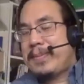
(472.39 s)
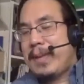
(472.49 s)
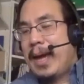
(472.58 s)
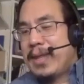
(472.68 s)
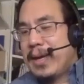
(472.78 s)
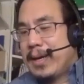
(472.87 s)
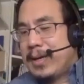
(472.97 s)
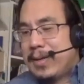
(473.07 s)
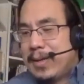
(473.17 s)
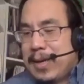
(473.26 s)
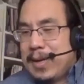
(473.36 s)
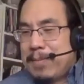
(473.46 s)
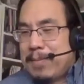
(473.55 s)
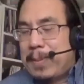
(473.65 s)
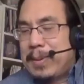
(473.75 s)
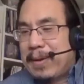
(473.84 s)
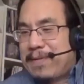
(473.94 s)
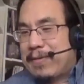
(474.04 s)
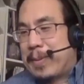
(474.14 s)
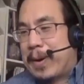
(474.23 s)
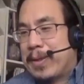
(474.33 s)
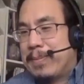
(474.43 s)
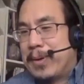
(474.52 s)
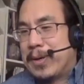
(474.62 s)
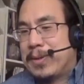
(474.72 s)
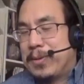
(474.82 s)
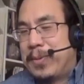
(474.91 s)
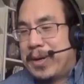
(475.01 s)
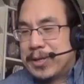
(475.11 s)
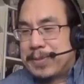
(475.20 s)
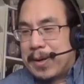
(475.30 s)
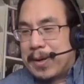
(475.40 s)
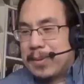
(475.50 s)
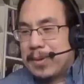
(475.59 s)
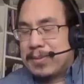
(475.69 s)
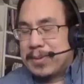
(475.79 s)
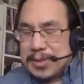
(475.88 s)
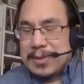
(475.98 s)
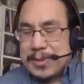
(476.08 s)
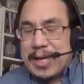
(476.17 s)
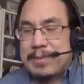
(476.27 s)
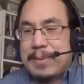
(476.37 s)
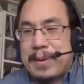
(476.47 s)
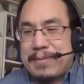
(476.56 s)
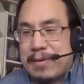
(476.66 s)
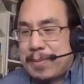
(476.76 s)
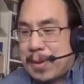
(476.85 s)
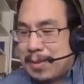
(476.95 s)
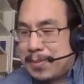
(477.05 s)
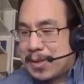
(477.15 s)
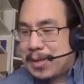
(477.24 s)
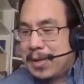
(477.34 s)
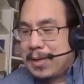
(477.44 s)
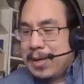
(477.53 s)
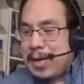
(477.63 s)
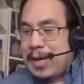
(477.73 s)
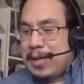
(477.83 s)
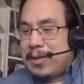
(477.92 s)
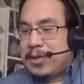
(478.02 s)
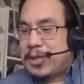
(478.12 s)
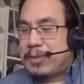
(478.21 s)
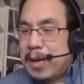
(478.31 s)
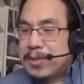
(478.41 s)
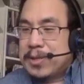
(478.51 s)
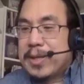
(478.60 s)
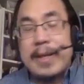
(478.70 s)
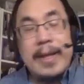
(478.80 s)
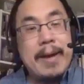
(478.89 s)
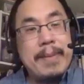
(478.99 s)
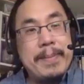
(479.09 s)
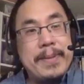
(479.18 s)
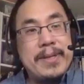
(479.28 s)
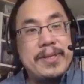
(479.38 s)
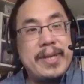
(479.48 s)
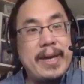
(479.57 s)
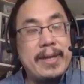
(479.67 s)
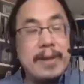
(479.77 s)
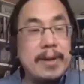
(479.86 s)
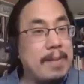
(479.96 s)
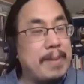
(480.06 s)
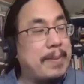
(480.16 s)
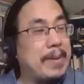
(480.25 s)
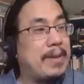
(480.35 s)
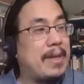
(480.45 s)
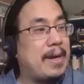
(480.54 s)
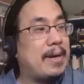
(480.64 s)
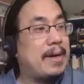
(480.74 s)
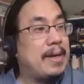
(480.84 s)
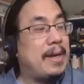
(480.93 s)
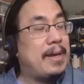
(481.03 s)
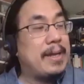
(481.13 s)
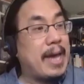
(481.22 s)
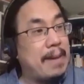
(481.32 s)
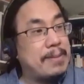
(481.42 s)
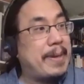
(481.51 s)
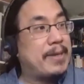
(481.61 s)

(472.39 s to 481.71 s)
And probably my favorite part of the book, the weirdest part of the book, which has to be my favorite part of the book, there's this puzzle that a lot of people say. There are a lot of people out there in the game space